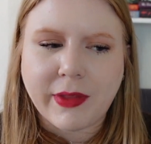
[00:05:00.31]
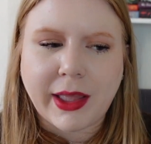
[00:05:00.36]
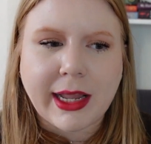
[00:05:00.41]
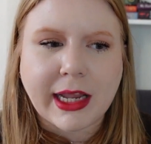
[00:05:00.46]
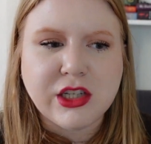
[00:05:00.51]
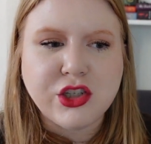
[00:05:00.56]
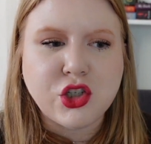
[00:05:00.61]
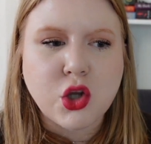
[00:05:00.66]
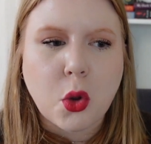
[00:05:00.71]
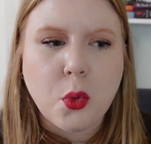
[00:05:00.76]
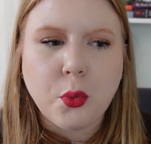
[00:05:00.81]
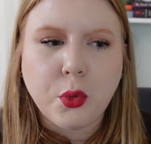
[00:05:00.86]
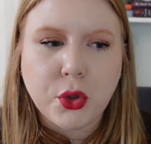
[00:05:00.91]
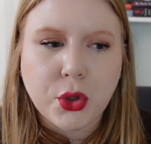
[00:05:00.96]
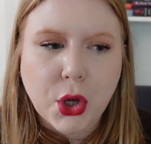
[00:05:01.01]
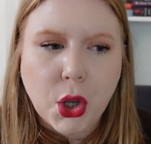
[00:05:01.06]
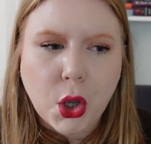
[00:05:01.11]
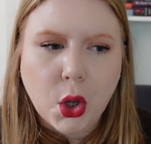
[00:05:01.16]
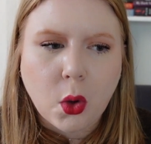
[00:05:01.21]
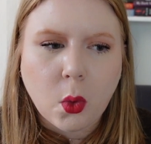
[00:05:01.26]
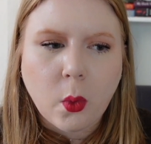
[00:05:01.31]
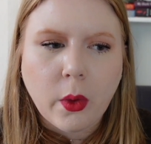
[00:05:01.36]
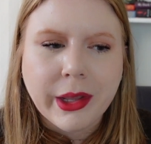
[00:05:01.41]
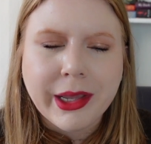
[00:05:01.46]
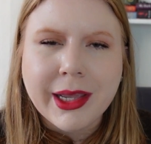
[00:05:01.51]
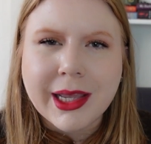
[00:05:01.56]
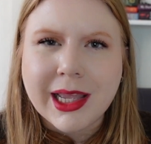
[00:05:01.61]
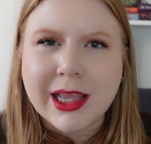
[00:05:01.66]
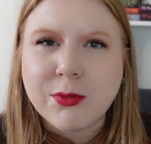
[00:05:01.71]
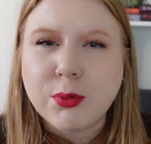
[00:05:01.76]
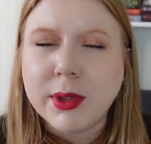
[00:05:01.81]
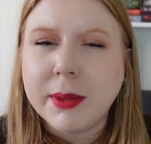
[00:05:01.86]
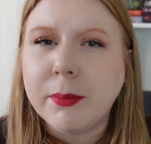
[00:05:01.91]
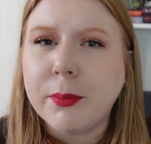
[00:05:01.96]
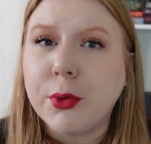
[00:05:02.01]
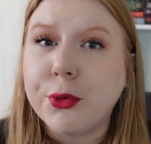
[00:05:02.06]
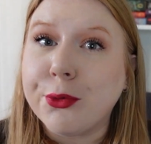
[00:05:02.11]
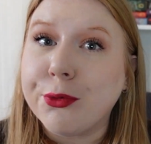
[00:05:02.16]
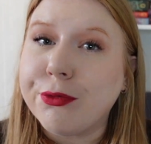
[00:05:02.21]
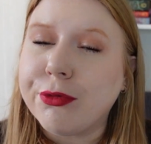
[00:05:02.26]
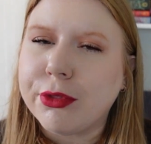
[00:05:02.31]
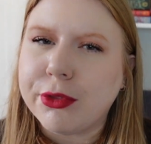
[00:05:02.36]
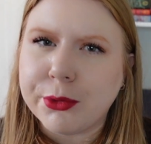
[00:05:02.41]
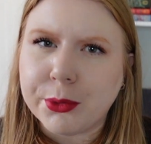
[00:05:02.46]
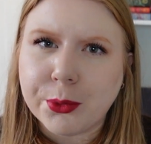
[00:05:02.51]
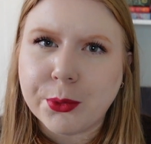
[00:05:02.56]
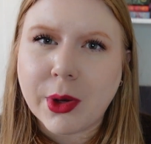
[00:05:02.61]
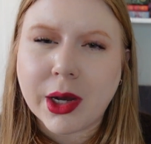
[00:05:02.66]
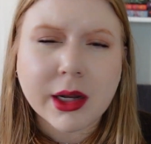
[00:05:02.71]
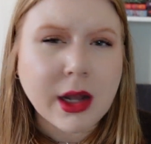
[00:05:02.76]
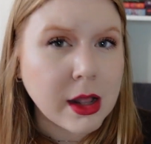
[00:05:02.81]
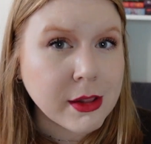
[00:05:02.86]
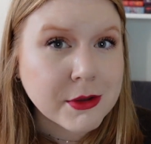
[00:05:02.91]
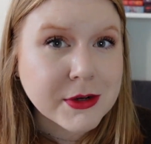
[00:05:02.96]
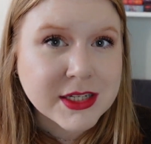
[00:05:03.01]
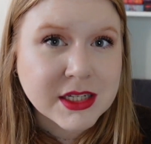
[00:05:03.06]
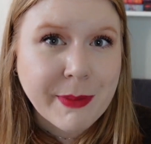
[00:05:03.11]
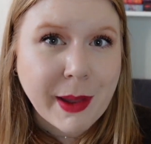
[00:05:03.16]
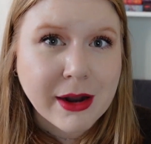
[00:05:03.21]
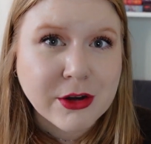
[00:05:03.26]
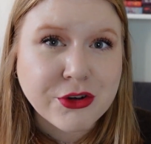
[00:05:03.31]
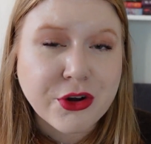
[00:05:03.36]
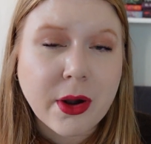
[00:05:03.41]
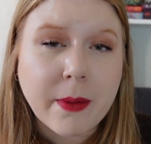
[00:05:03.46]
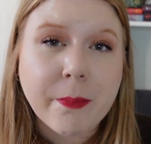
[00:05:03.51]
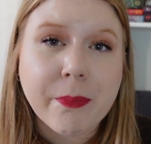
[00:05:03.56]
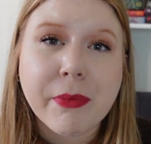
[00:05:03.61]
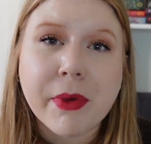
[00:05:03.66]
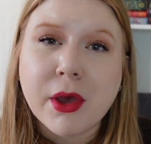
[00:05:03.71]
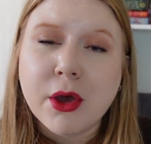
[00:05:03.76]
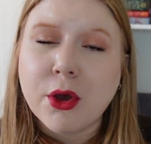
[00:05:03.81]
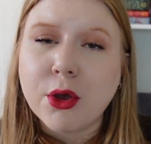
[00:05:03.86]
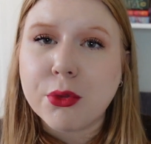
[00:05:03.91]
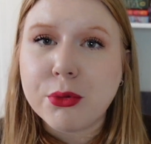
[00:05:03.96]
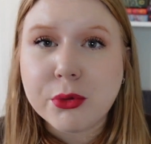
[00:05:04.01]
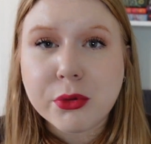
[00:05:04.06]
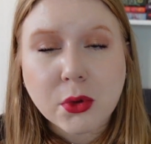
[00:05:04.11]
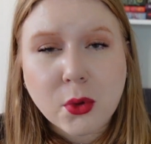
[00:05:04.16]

Like, I don't know if we move through a color spectrum through